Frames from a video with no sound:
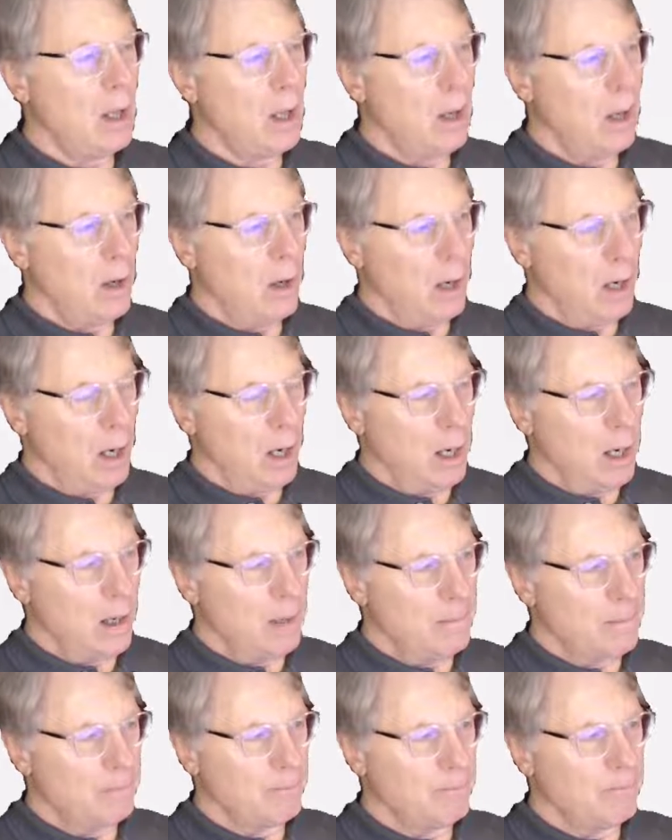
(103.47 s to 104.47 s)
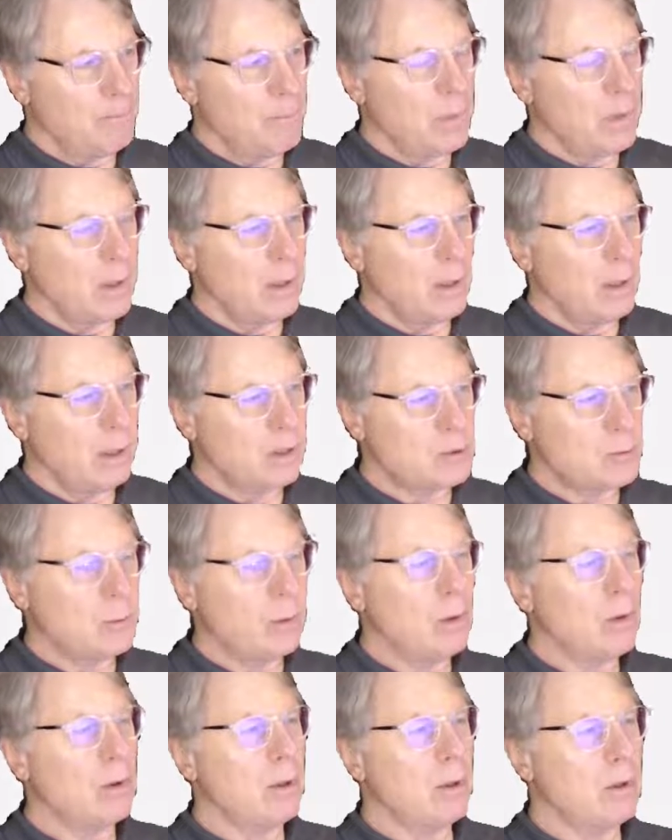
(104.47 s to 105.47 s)

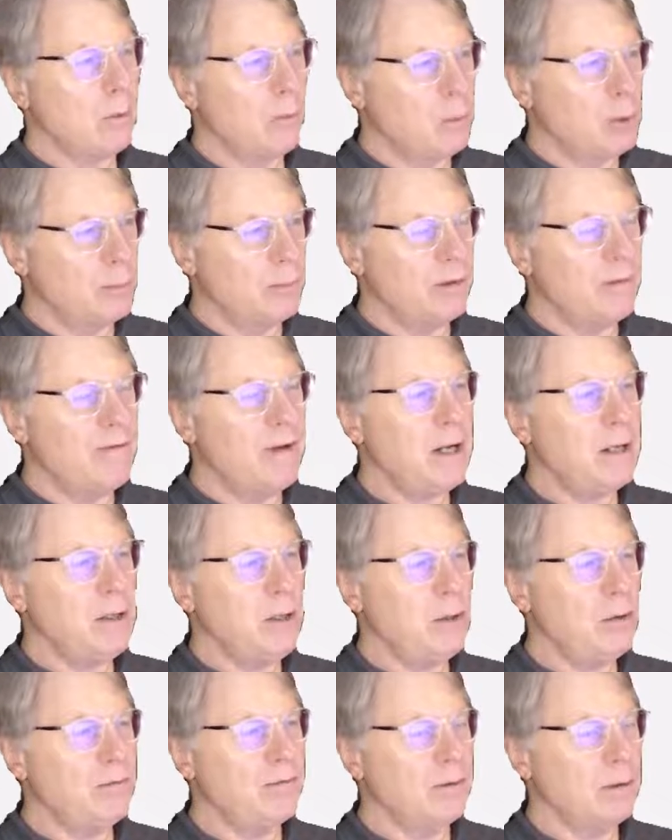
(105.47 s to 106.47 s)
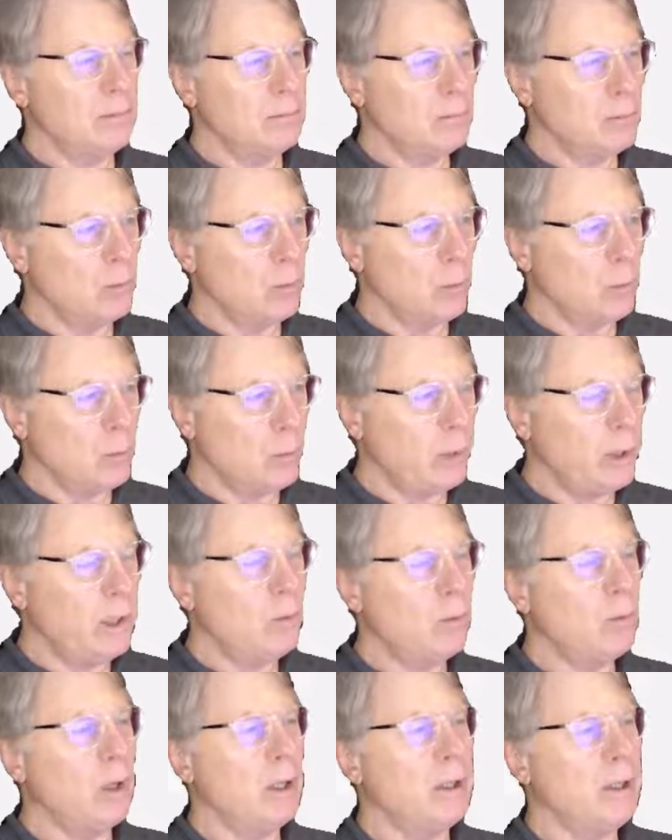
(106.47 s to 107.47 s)
Explorer will prevent you from
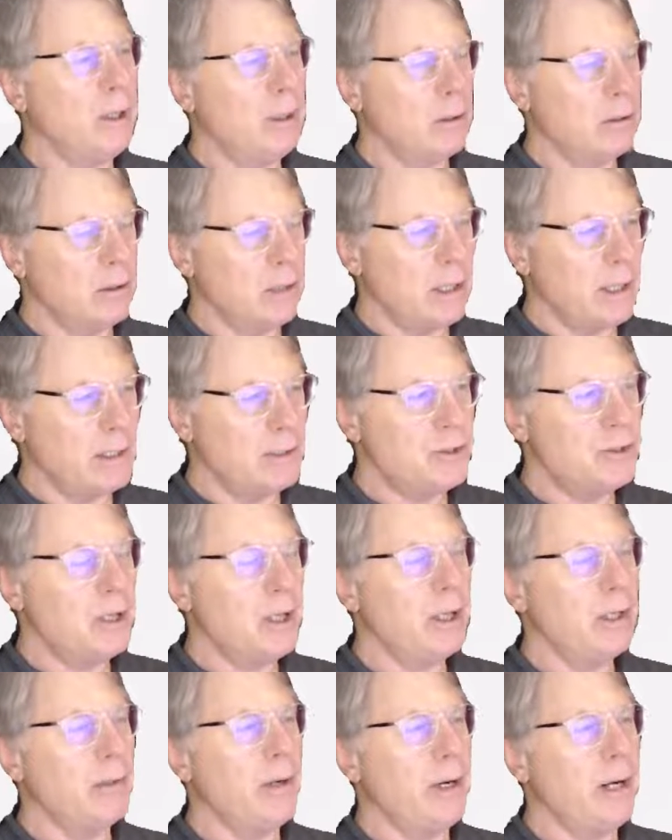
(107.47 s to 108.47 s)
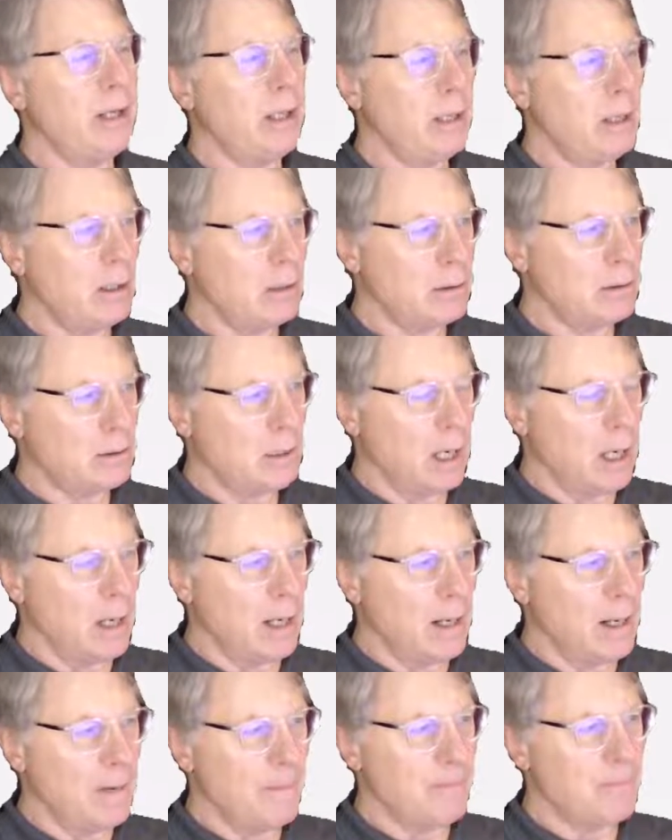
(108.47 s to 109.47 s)
rerunning and generating
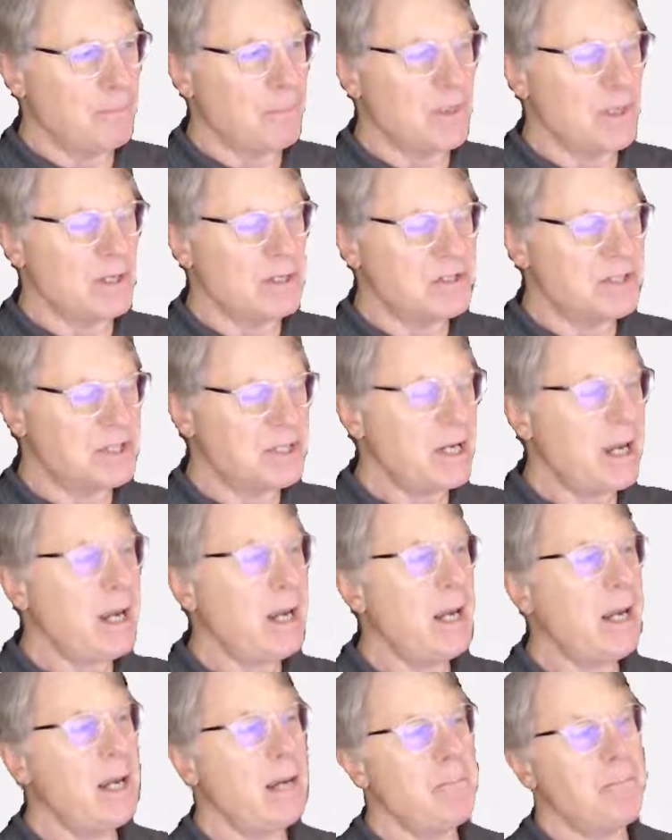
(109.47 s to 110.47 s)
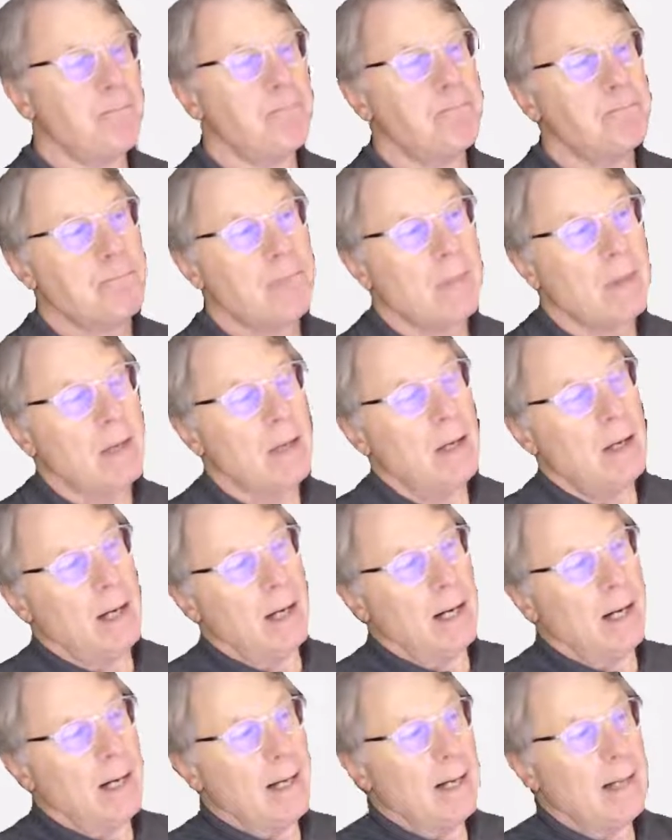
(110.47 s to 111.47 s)
the same
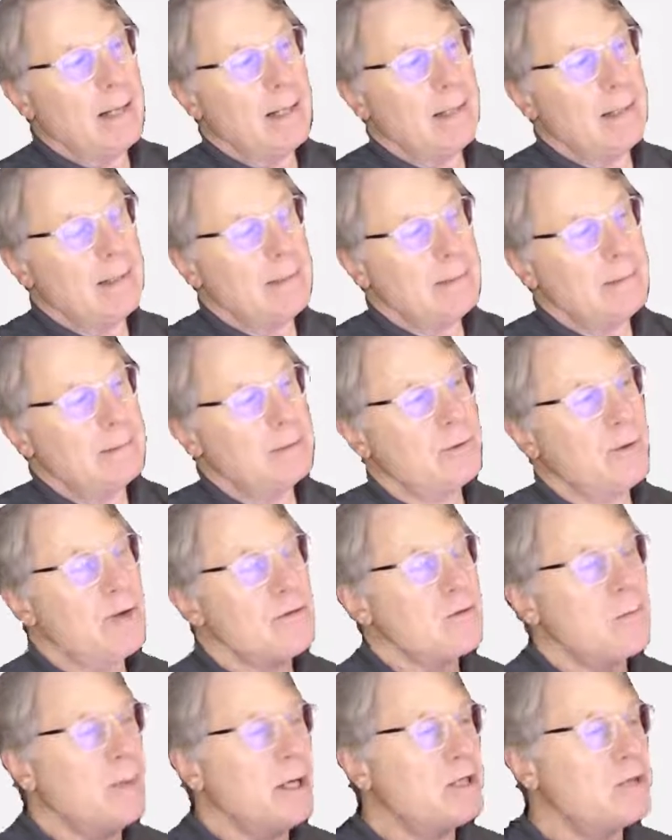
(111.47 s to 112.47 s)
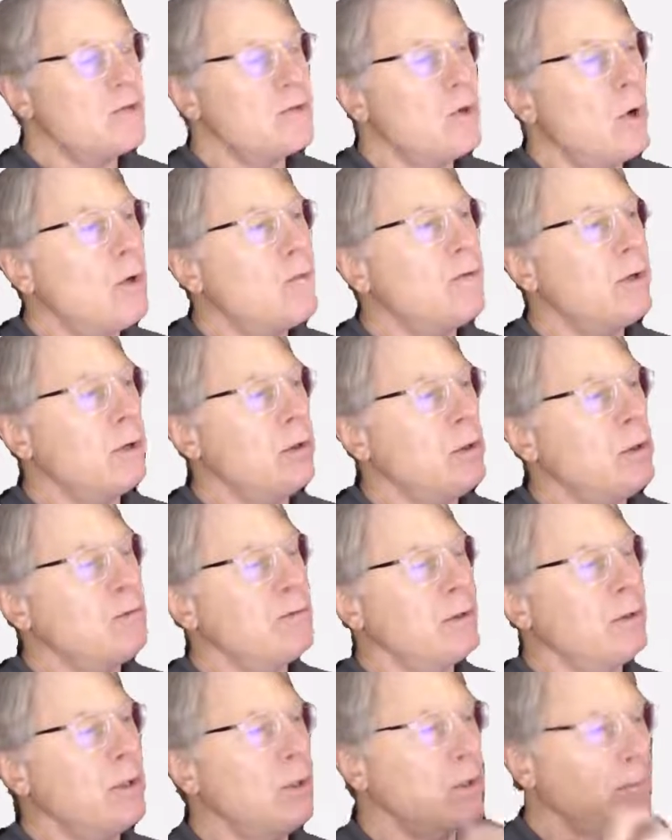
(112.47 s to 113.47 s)
transformations over and
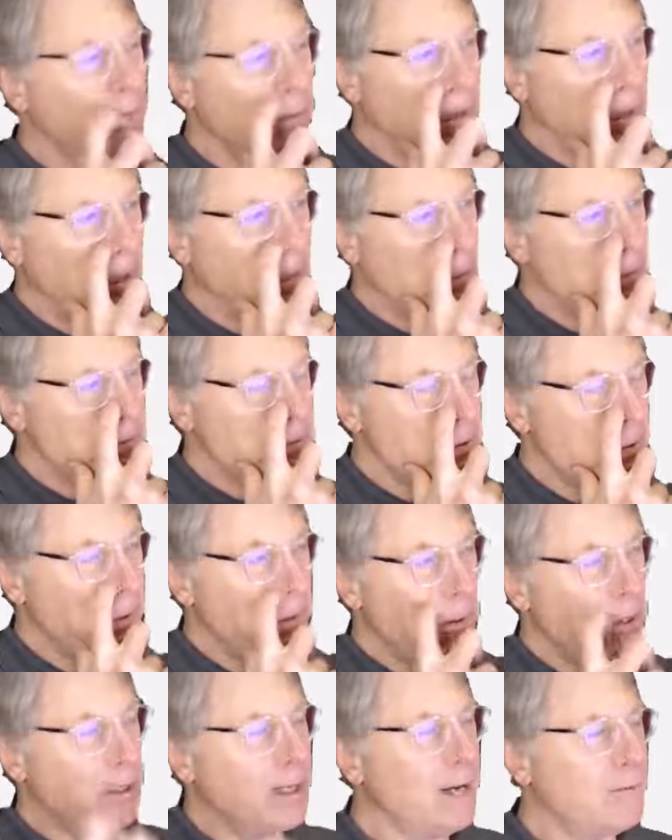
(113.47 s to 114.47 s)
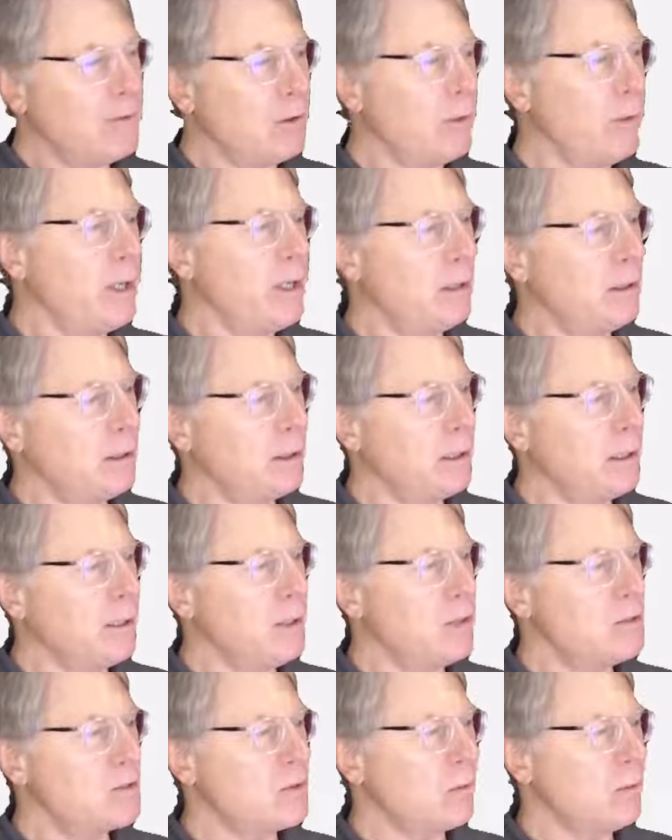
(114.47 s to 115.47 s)
over and over again. So you have to right-click on
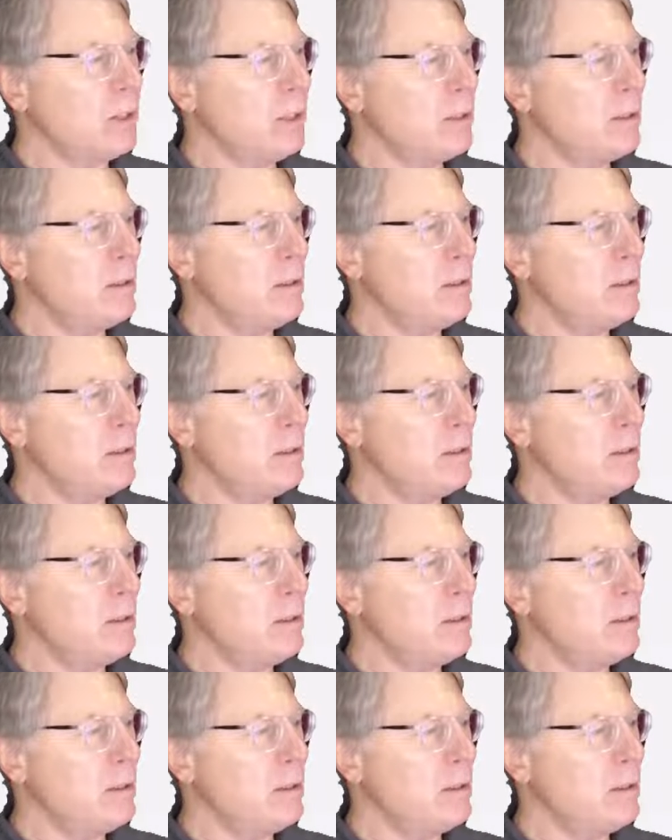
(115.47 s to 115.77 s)
these to run.